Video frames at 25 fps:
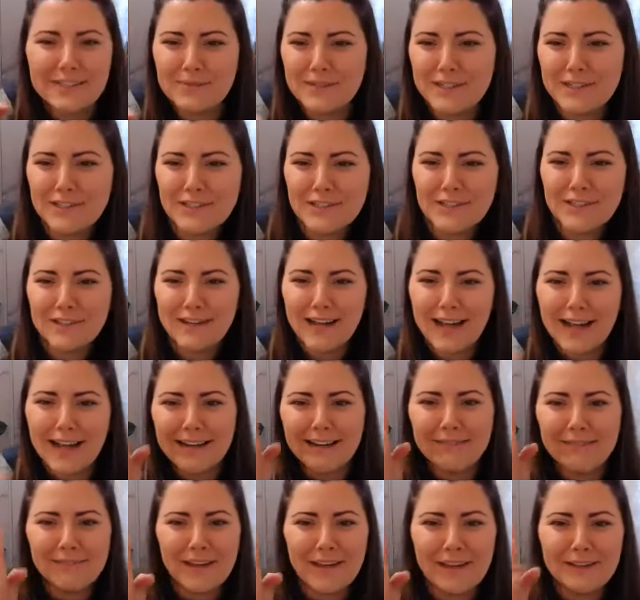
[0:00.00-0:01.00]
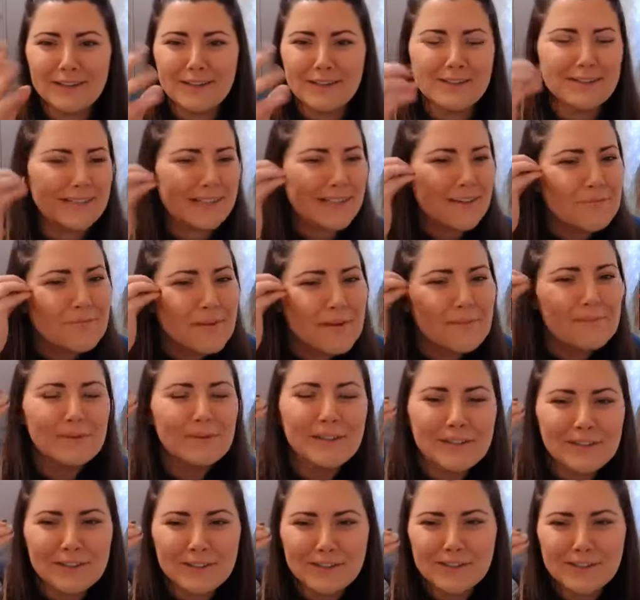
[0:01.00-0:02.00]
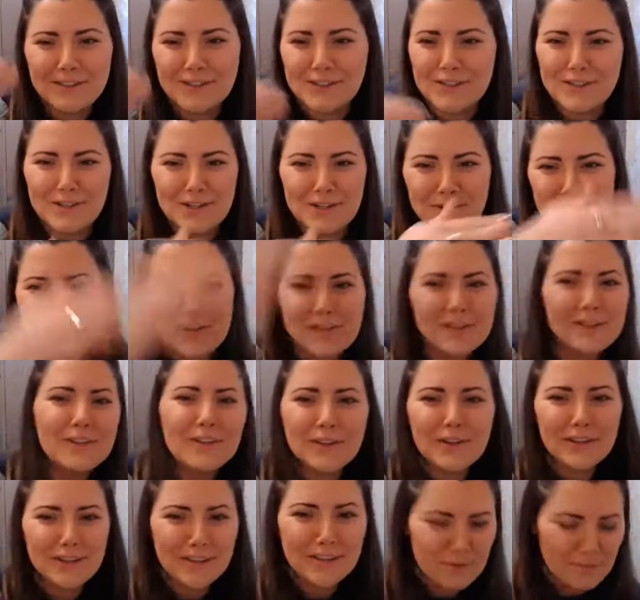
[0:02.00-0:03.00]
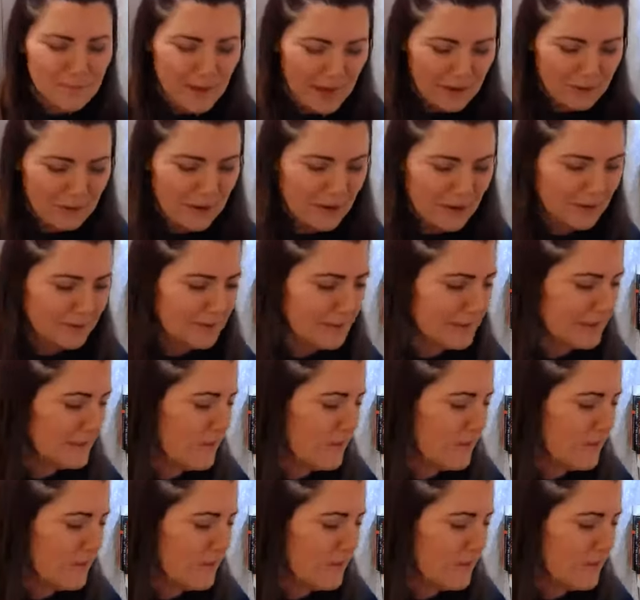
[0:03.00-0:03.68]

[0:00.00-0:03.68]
Richard, adding value, seeing if people understood you. You couldn't look at their background.